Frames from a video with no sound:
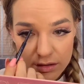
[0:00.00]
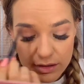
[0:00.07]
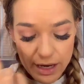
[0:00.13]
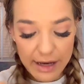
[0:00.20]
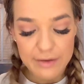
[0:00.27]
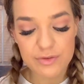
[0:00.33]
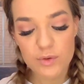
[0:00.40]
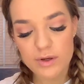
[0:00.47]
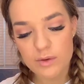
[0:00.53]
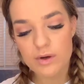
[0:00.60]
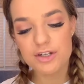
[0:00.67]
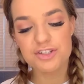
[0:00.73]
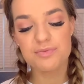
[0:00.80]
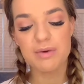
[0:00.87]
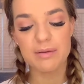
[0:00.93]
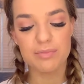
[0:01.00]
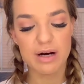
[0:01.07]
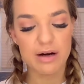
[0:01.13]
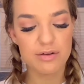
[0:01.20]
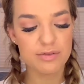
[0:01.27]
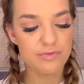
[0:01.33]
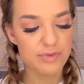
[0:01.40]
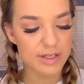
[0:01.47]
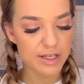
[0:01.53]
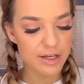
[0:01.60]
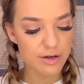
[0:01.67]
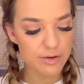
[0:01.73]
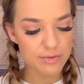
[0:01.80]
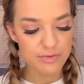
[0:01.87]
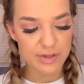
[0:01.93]
yeah, if you want to watch my brow
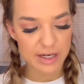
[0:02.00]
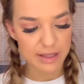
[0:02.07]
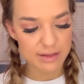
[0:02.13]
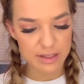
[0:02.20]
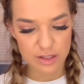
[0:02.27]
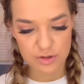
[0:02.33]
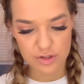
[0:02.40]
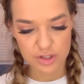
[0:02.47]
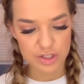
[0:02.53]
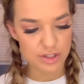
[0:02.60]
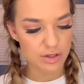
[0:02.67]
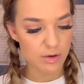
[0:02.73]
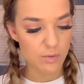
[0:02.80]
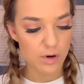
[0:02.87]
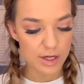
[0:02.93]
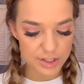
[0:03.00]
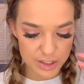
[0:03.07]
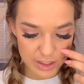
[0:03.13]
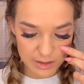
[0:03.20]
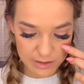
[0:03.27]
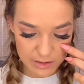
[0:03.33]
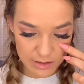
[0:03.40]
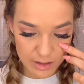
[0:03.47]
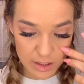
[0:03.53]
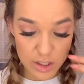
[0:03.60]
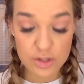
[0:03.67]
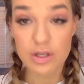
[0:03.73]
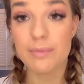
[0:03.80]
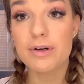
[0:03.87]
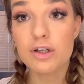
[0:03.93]
video, then I think you should just go watch it.
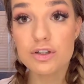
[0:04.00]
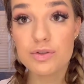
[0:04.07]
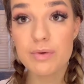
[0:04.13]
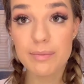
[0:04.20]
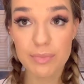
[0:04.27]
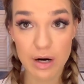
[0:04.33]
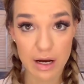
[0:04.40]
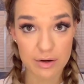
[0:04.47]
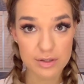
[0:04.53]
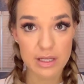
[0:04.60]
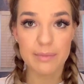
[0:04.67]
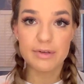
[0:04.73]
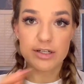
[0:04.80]
So I'm gonna go do my brows. I'm